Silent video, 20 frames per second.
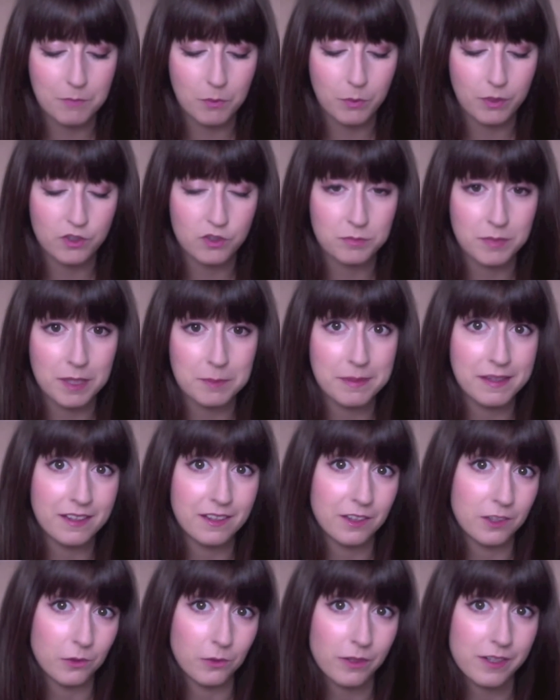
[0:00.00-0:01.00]
which may be
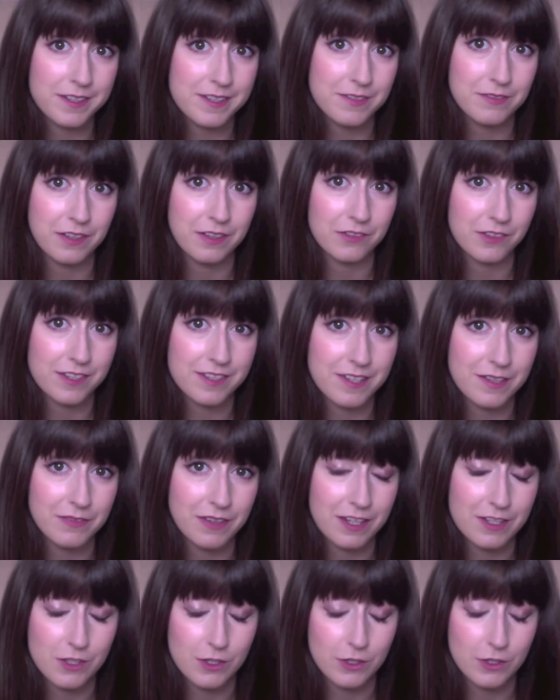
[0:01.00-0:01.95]
in an August favourites if I do